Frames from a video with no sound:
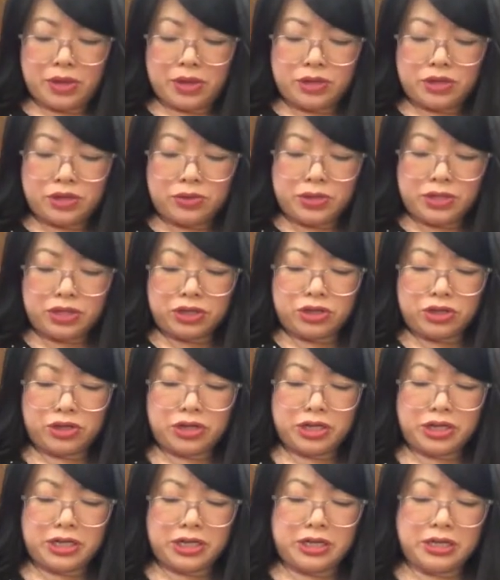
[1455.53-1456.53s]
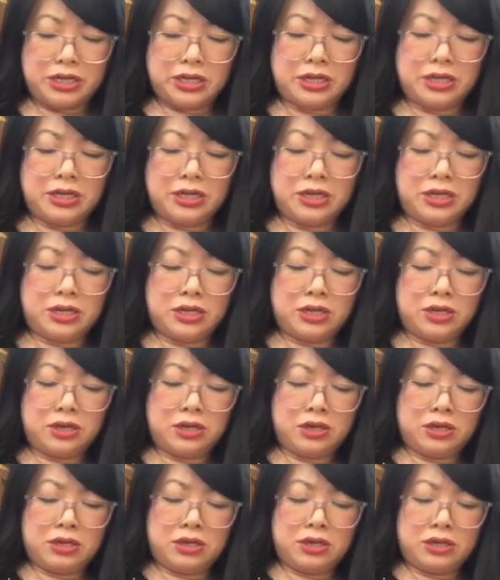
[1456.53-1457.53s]
So it's a good
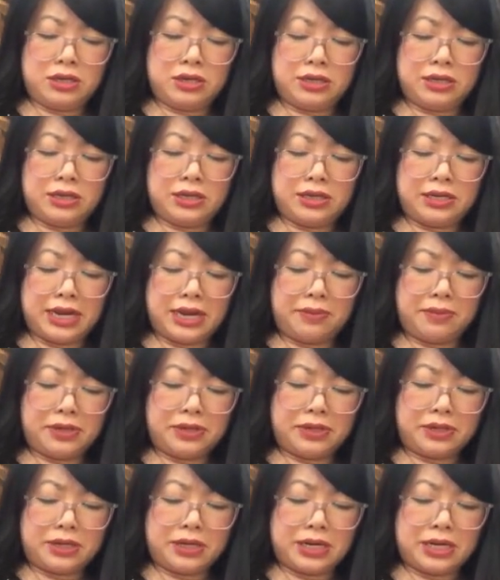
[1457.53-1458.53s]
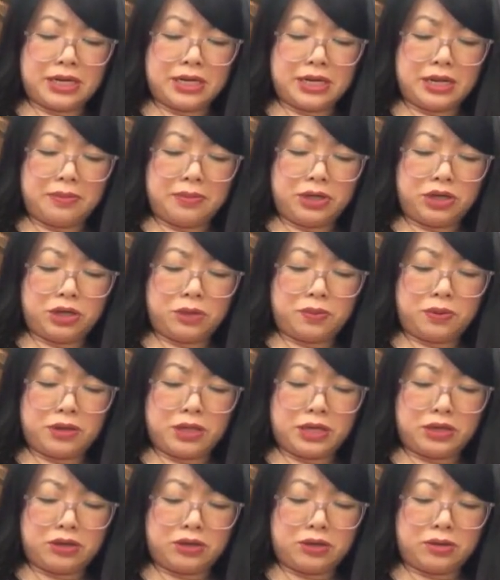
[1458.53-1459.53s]
statement size. Let me just put
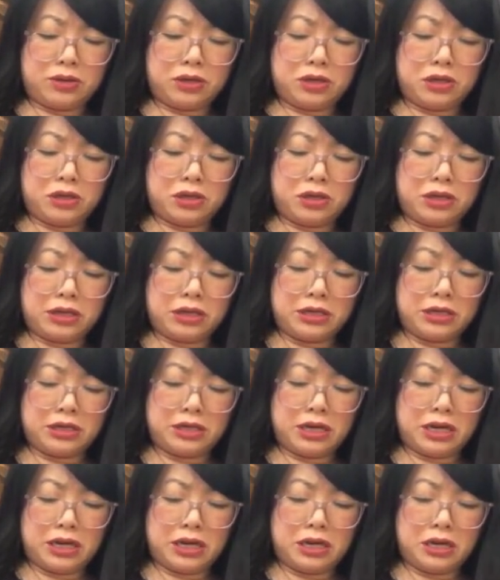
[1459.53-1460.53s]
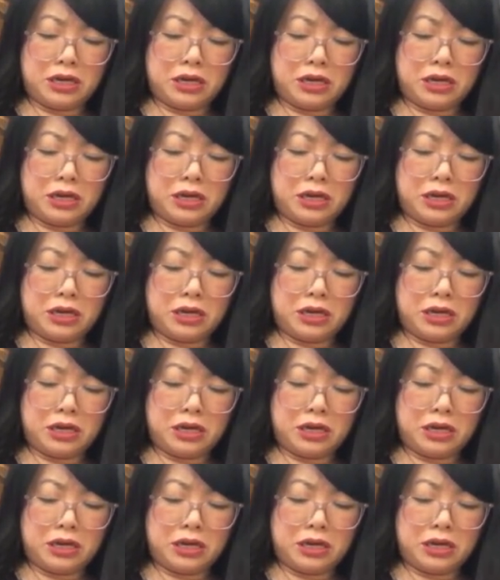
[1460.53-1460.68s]
this on so you can see.